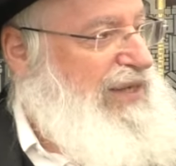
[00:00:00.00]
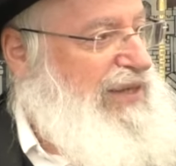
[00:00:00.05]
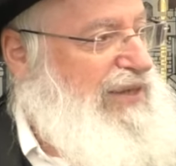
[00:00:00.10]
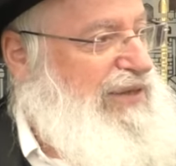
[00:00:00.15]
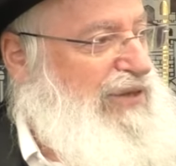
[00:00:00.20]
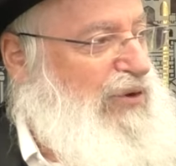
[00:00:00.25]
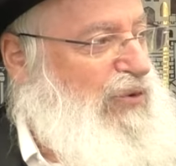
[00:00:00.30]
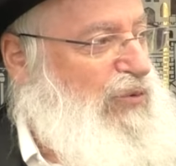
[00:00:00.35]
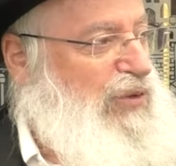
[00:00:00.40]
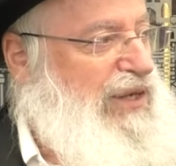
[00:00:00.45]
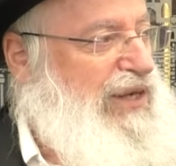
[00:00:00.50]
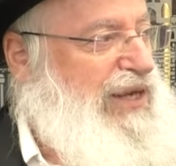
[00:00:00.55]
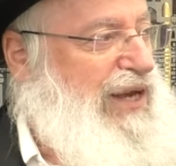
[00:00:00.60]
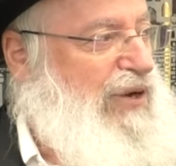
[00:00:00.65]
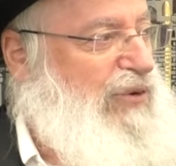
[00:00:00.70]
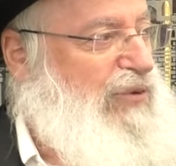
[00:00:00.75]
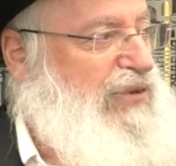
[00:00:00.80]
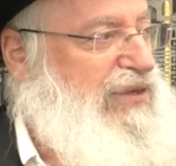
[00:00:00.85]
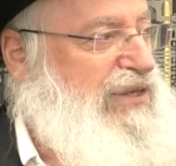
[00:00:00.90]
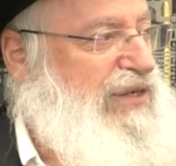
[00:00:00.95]
The only
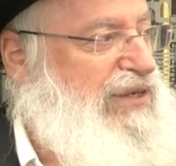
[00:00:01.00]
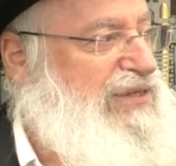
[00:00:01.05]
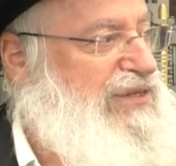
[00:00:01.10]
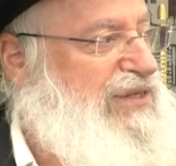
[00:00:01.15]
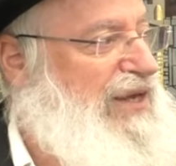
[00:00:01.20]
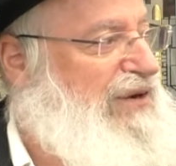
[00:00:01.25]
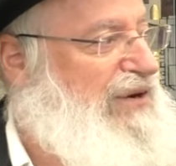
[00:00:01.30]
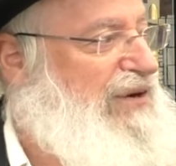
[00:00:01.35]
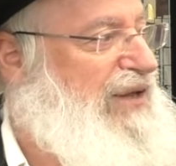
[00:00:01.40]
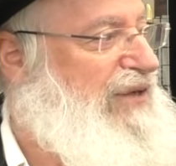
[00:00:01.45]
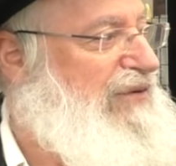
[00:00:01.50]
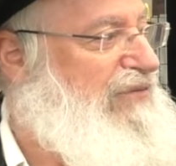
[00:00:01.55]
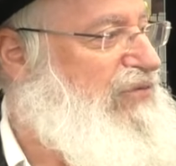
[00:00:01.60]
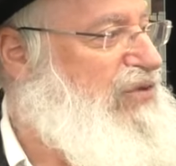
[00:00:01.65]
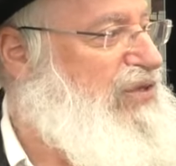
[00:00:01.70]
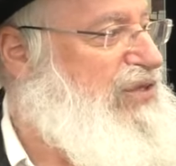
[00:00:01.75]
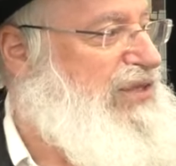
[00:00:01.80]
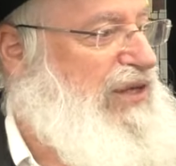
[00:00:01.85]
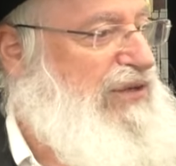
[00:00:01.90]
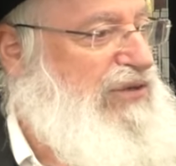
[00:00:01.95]
guarantee is
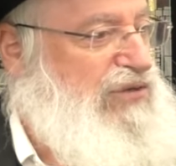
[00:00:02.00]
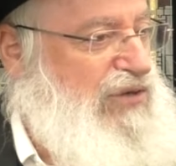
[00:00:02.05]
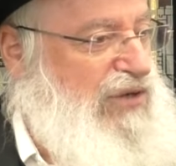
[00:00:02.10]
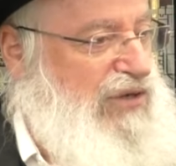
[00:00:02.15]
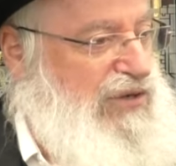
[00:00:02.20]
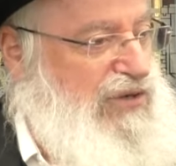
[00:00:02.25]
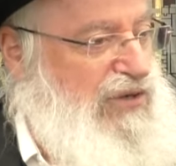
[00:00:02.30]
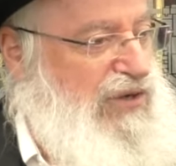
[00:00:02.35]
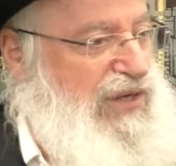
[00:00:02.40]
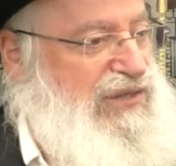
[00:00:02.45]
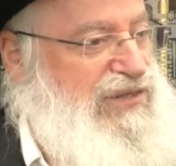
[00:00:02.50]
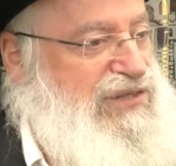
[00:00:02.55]
Arevus HaTorah